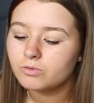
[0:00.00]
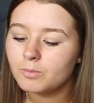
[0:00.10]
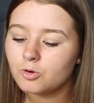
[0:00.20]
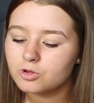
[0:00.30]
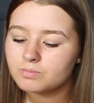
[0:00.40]

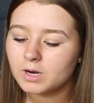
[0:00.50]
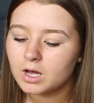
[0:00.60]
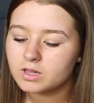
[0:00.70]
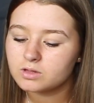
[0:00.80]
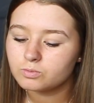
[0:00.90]
Reports
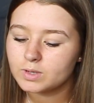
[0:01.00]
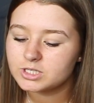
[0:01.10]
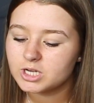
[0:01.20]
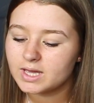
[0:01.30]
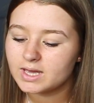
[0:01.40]
Plus,
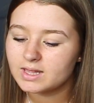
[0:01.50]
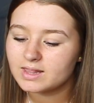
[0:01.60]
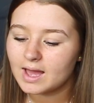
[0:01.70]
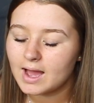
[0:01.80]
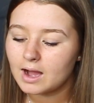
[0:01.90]
which
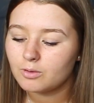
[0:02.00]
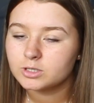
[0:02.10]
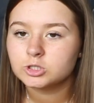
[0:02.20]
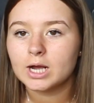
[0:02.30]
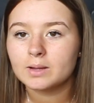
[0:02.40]
is how I
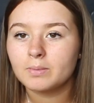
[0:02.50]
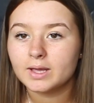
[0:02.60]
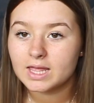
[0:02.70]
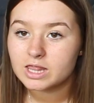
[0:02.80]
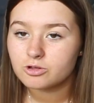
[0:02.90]
track my
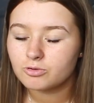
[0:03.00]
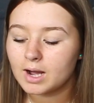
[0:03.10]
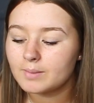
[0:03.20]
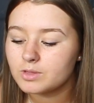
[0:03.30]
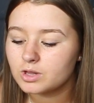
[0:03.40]

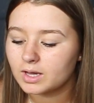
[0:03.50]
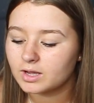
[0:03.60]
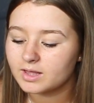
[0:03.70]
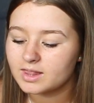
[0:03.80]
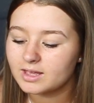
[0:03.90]
Instagram, so
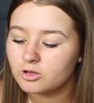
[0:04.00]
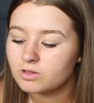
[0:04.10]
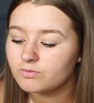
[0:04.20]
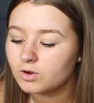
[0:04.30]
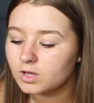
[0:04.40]
like I can see
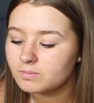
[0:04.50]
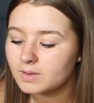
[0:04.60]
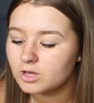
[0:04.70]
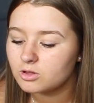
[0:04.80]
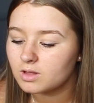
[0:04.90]
who's followed
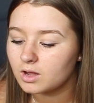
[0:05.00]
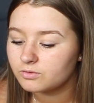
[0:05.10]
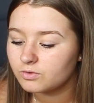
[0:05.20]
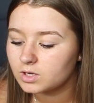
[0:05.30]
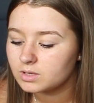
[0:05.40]
me, who's
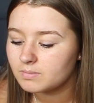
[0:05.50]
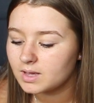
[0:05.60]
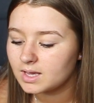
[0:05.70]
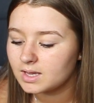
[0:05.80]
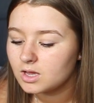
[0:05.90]
unfollowed
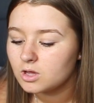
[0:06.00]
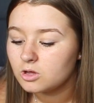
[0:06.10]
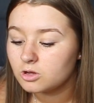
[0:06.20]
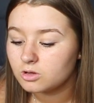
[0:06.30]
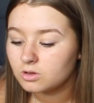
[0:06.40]
me,
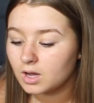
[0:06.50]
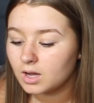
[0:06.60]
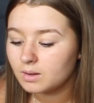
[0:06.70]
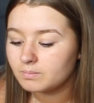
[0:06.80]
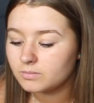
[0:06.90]

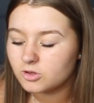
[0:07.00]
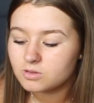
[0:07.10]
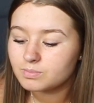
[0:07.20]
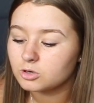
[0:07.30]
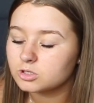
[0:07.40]
who's
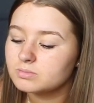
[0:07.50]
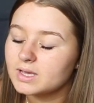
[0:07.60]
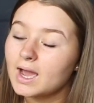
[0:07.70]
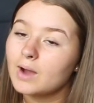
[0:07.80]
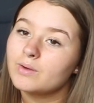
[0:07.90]
blocked
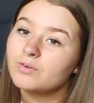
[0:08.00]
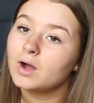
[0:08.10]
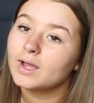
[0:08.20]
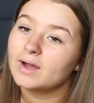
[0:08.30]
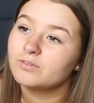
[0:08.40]
me. However,
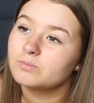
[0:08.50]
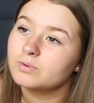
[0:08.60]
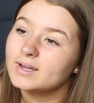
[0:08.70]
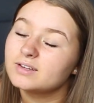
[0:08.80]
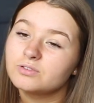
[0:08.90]
I haven't
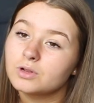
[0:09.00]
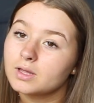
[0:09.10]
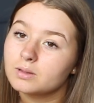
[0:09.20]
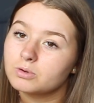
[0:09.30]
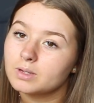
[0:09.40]
paid for
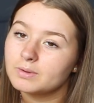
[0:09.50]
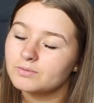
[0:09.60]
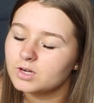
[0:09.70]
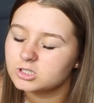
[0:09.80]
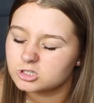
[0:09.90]
like the
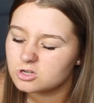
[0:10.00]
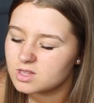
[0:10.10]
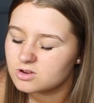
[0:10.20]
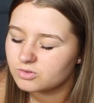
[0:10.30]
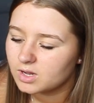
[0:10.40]
premium version because
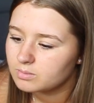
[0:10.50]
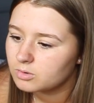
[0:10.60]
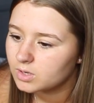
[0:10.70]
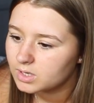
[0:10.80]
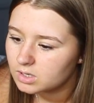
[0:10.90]
it's not really
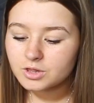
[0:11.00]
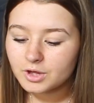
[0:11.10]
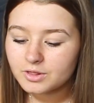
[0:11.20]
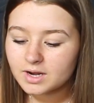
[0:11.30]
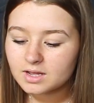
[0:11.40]
important.
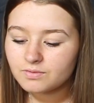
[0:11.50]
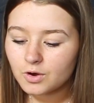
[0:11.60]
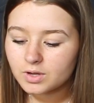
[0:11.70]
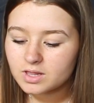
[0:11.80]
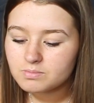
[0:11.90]
So the next
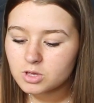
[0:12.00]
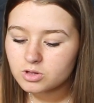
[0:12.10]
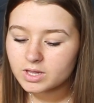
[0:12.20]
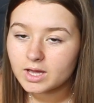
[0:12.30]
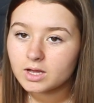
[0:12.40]
folder is
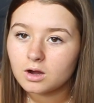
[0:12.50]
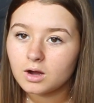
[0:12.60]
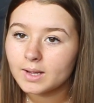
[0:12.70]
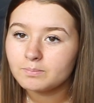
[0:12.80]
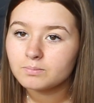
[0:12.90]
music.
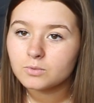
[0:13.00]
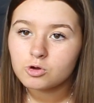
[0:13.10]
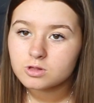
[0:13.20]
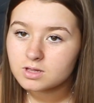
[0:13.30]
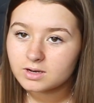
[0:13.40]
I'm
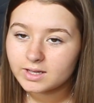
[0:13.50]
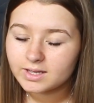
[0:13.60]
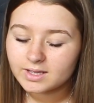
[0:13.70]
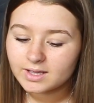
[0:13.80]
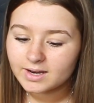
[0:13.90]

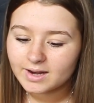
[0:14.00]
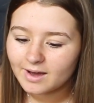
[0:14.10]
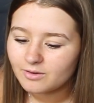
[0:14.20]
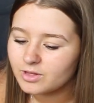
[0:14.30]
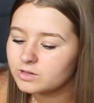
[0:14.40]
constantly in and
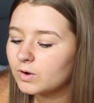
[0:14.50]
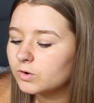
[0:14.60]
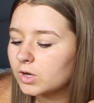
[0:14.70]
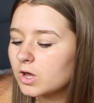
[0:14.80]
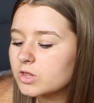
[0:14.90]
out of this
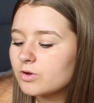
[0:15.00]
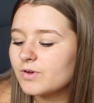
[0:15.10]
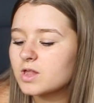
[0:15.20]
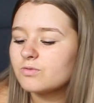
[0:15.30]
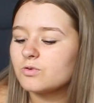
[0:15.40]
folder. So I
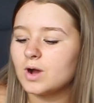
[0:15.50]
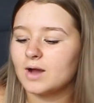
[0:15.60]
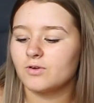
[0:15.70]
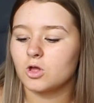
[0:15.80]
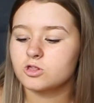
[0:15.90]
first of all
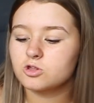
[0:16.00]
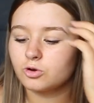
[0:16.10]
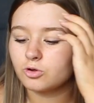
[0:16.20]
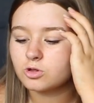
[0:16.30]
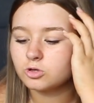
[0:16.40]
have
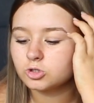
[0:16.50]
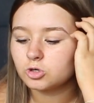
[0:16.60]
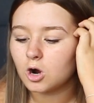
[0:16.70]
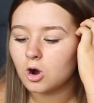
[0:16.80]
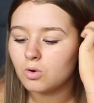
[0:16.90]
Sonos
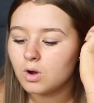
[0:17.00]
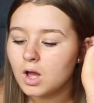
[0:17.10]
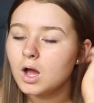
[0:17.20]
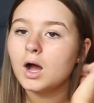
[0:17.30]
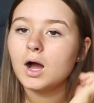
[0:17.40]
Control,
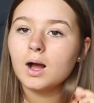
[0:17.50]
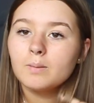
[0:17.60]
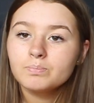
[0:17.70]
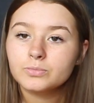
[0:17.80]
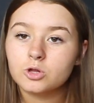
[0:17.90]

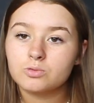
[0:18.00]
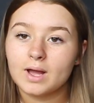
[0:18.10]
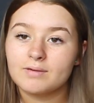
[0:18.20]
because we